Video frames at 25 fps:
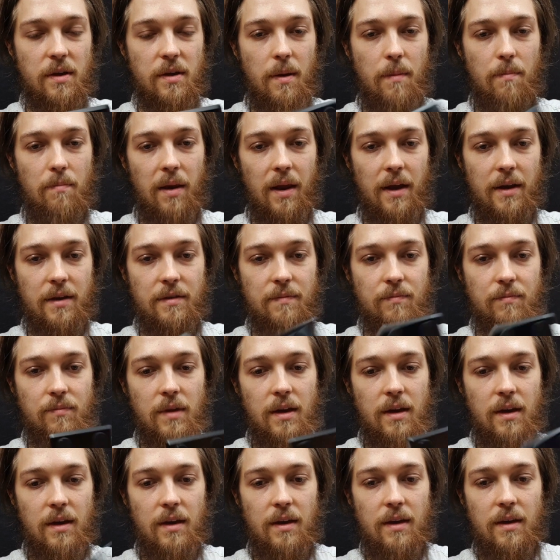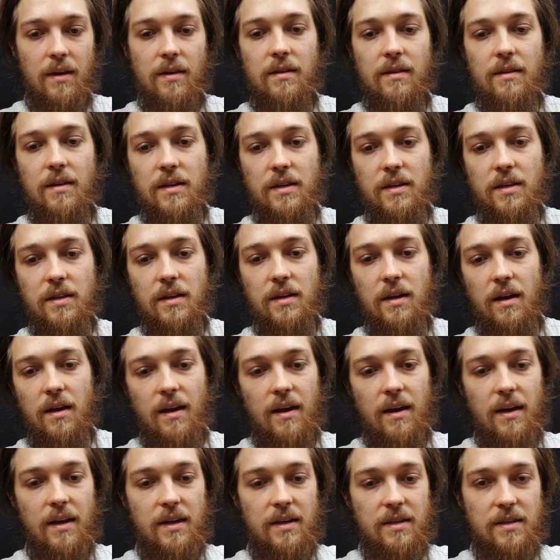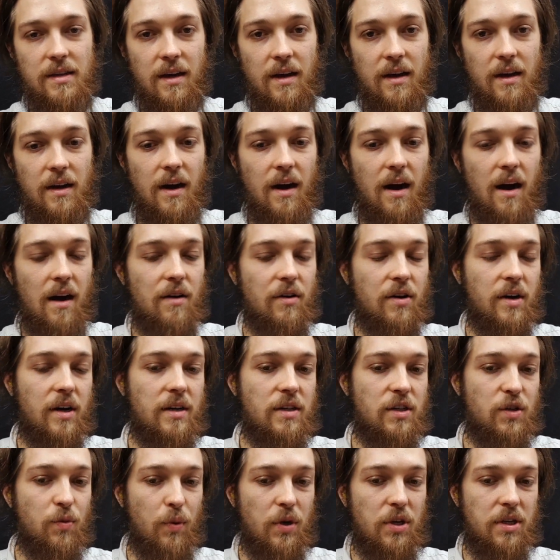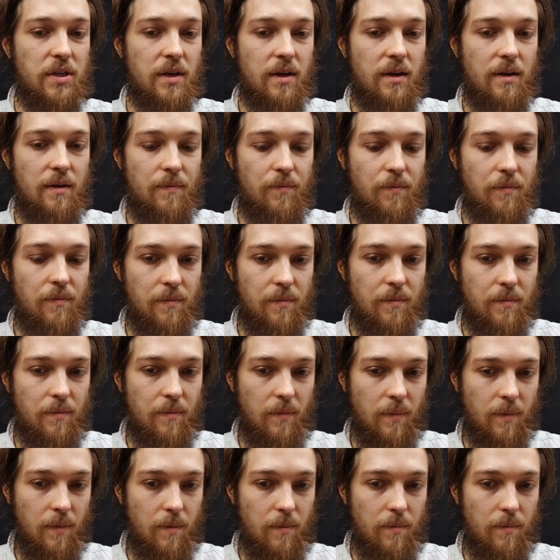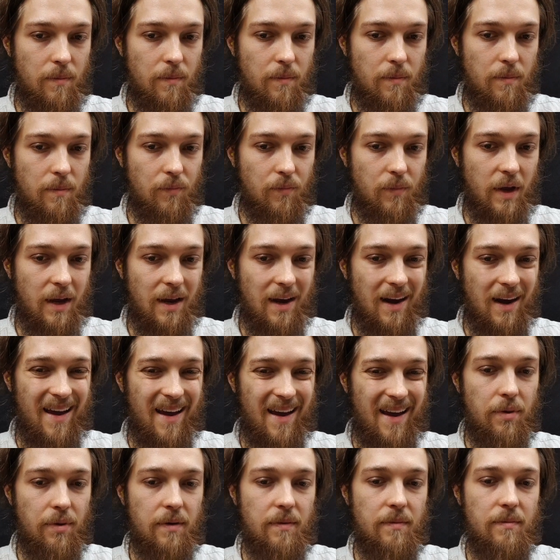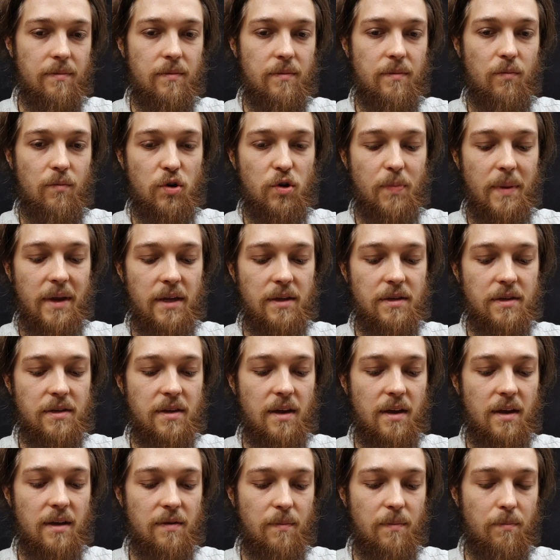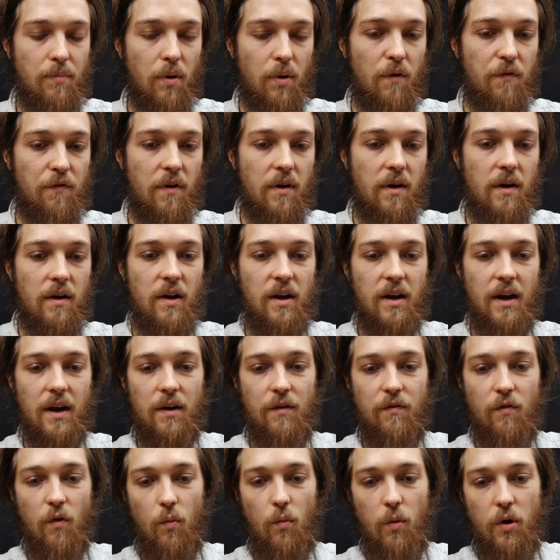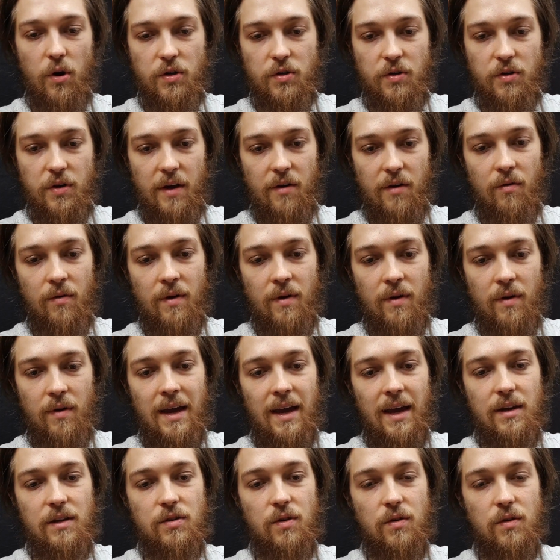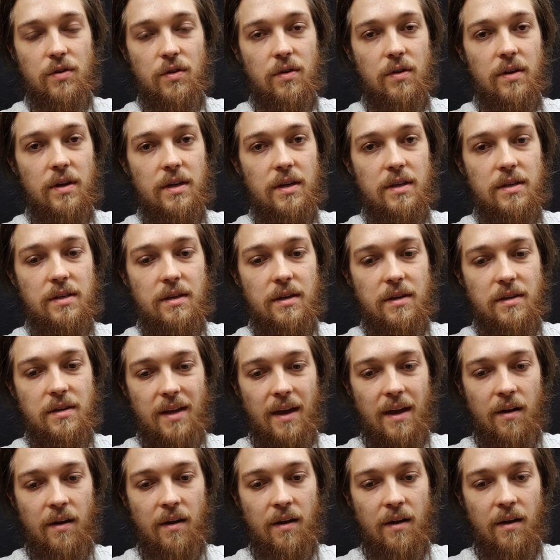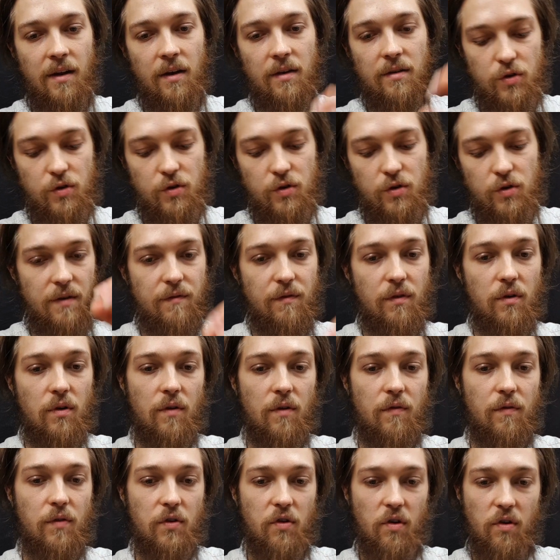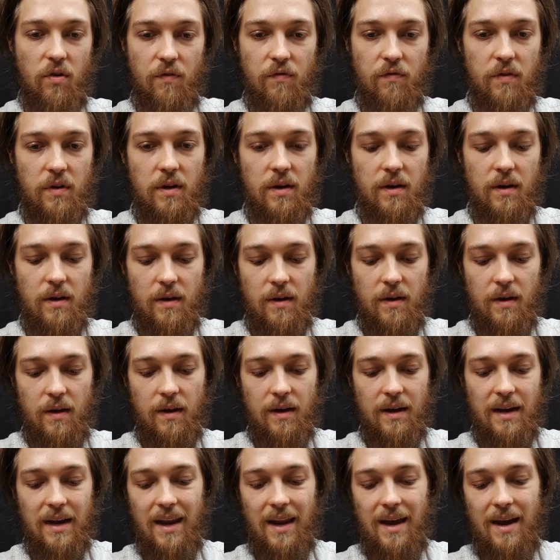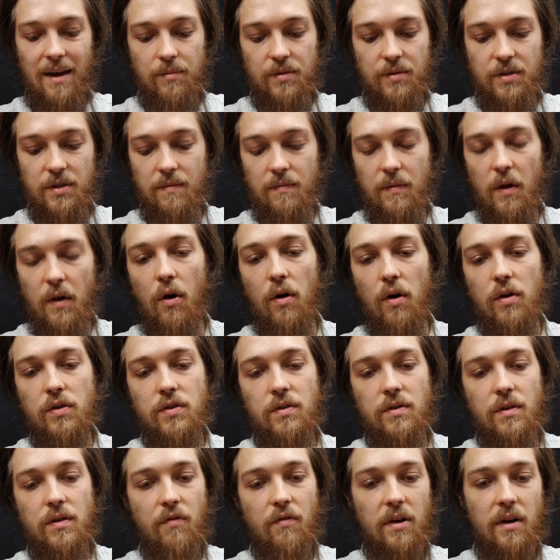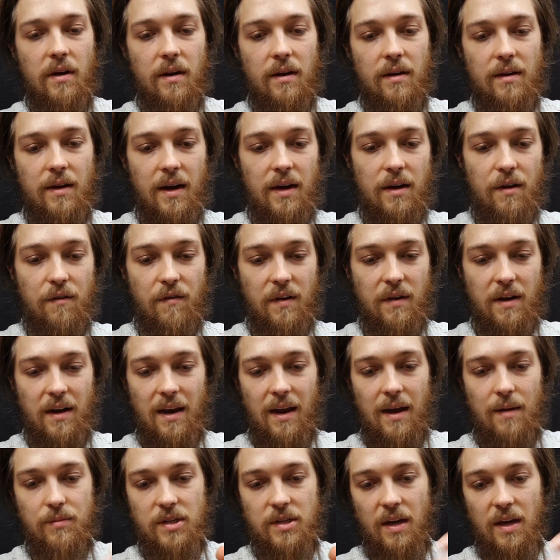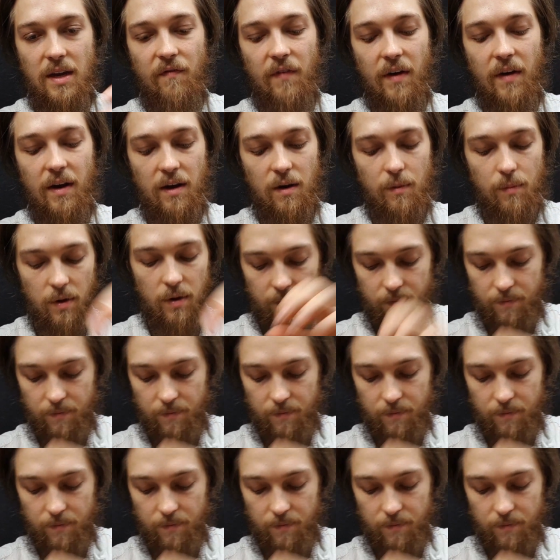plate. This is a Arca Swiss clamp, which means that both kind of work together, and this also is the standard usually for photography clamps. There are also different kind of clamps available,